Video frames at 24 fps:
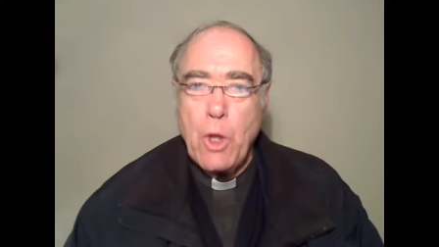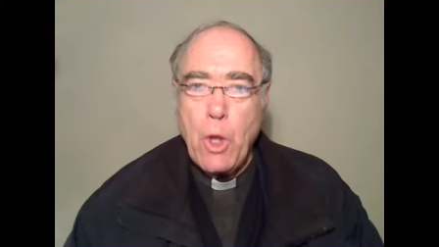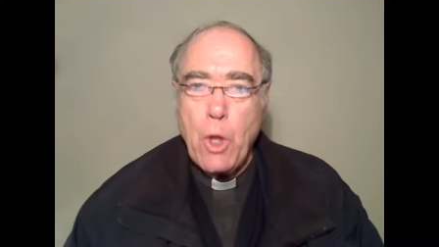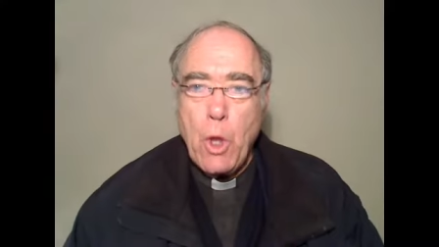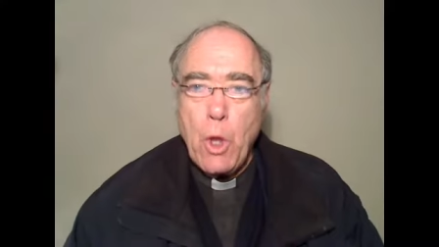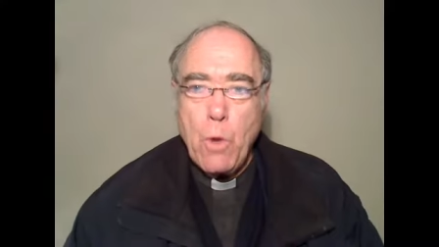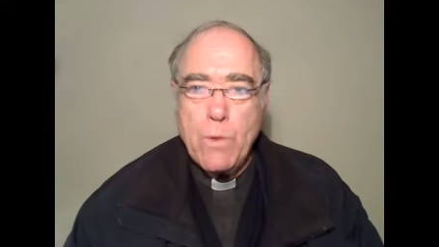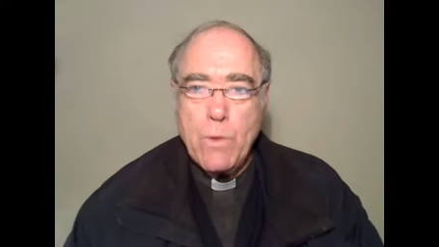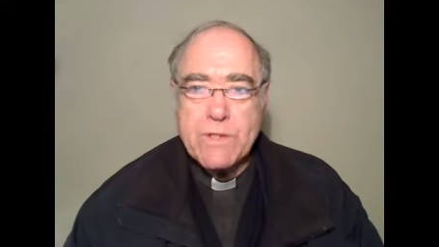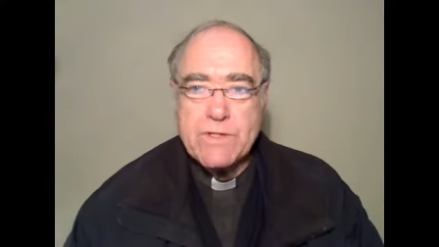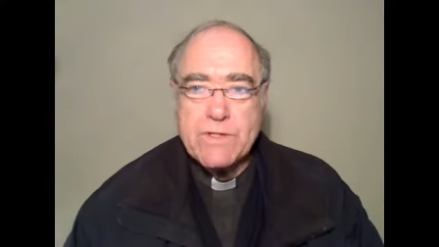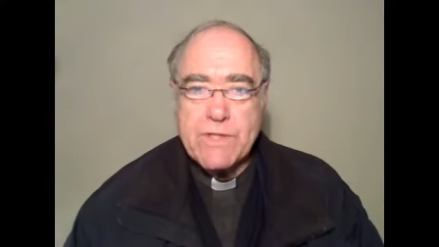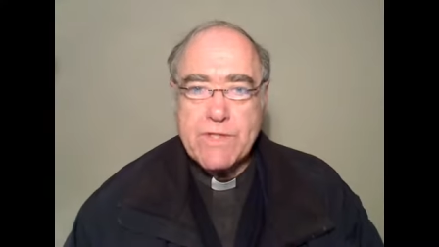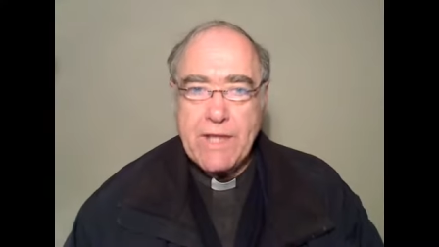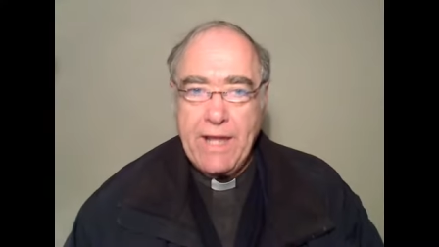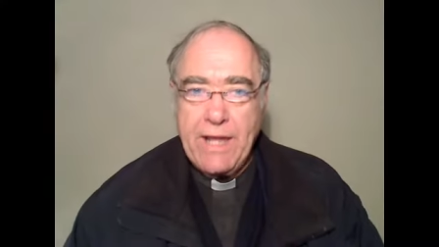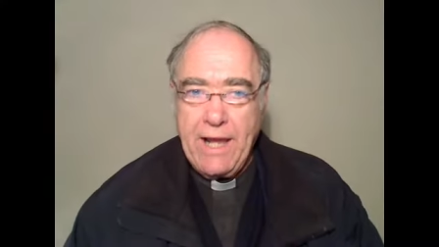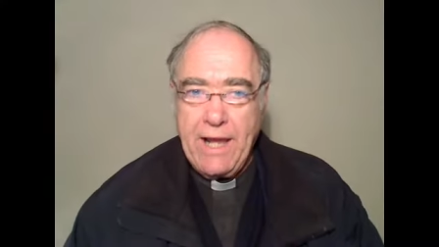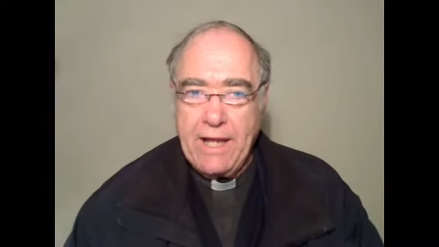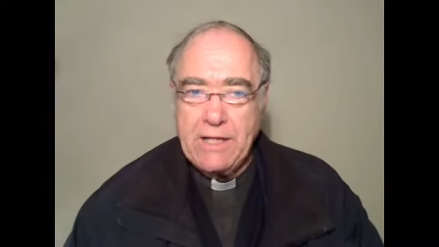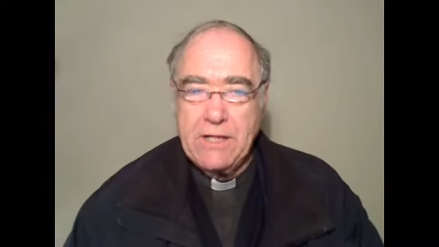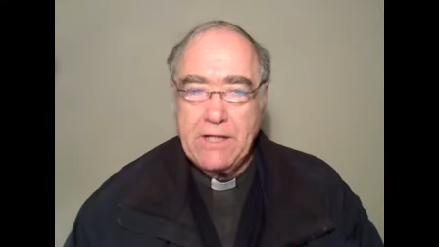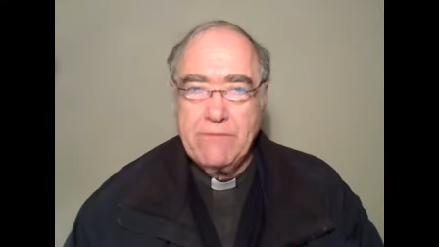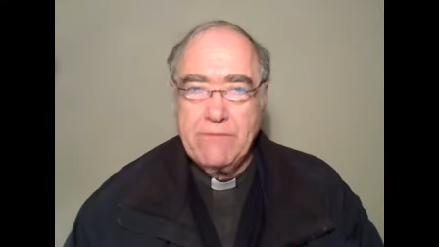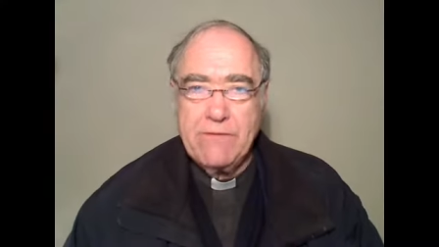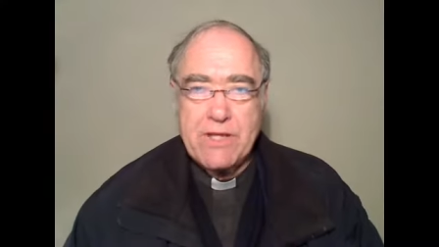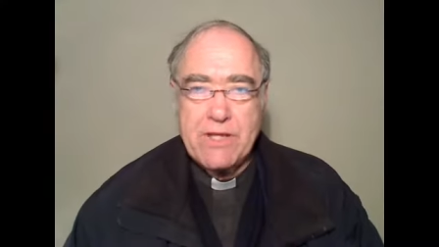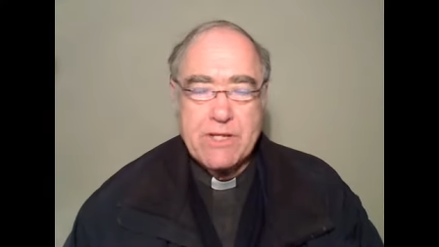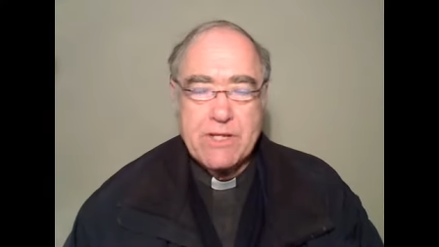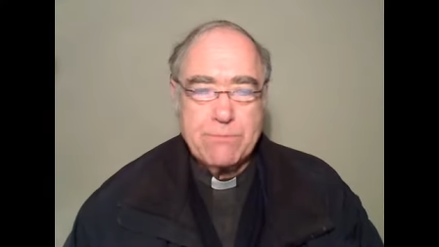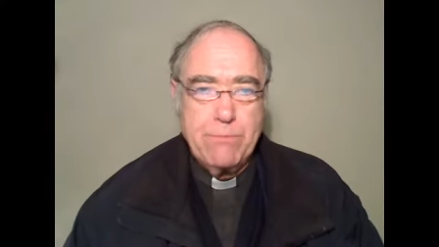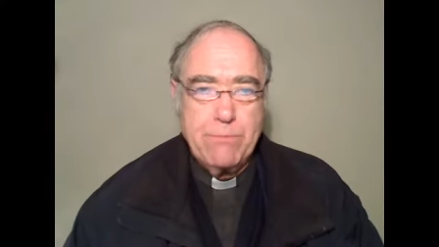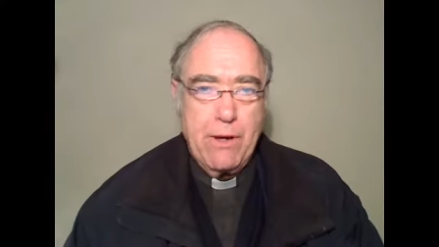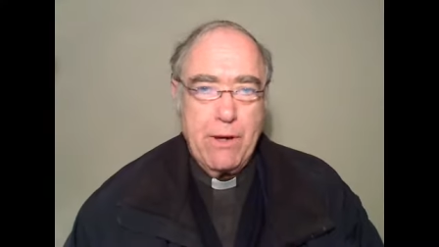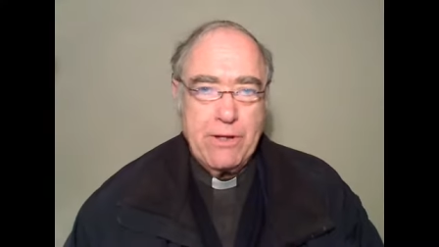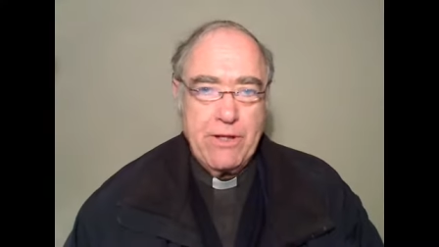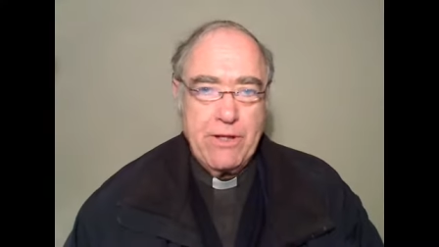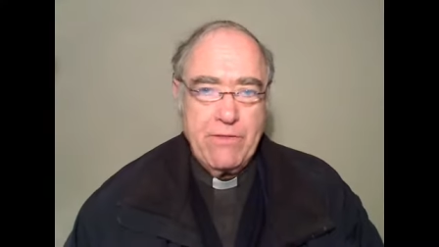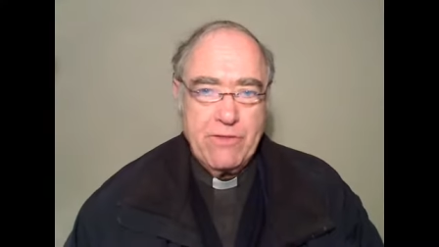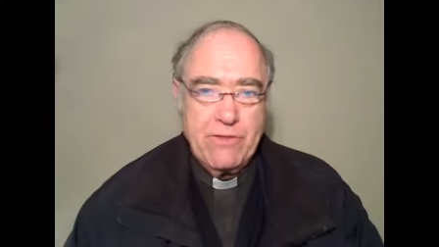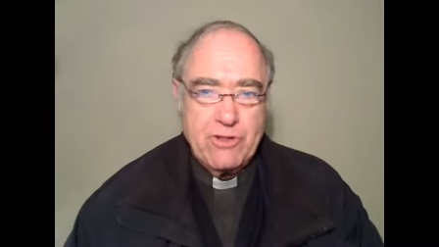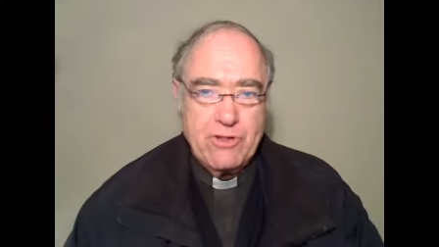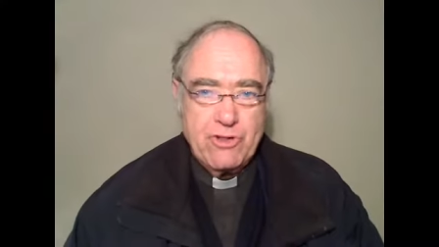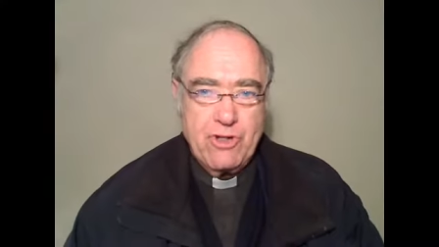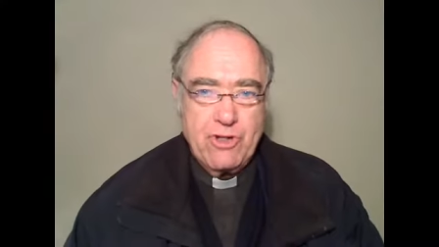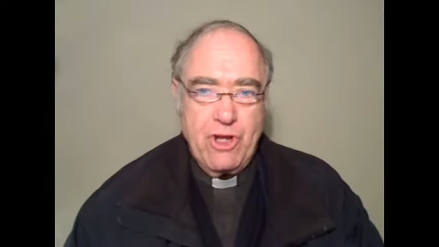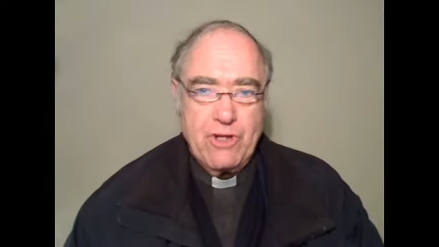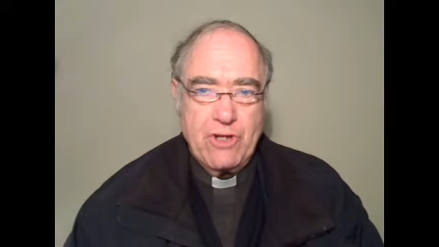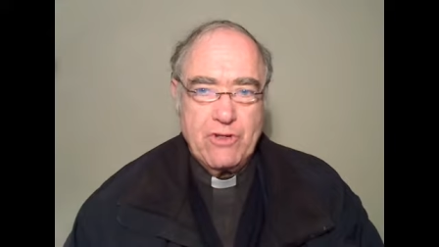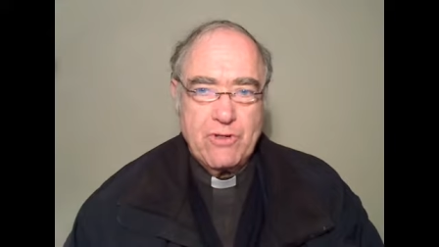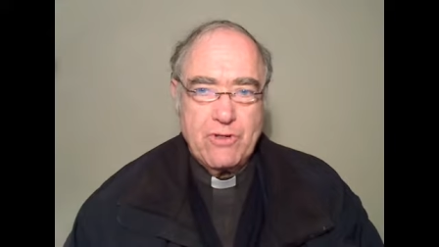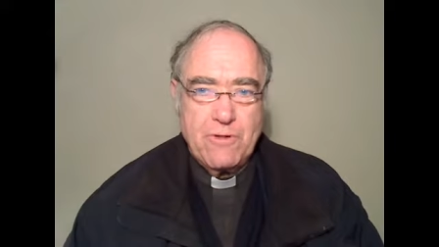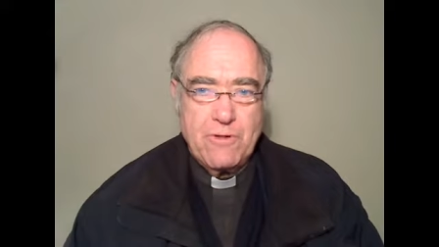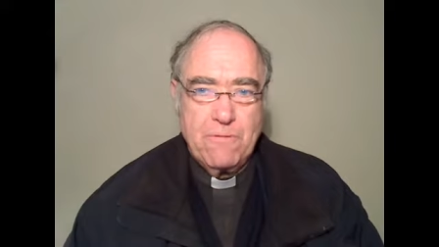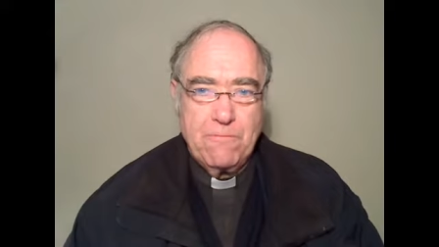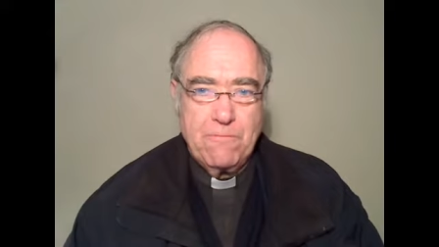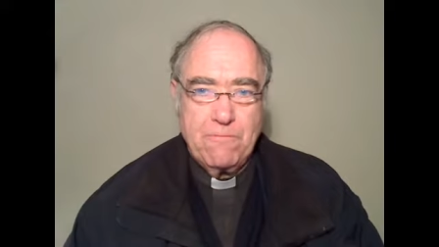who is the head of his body, the Church.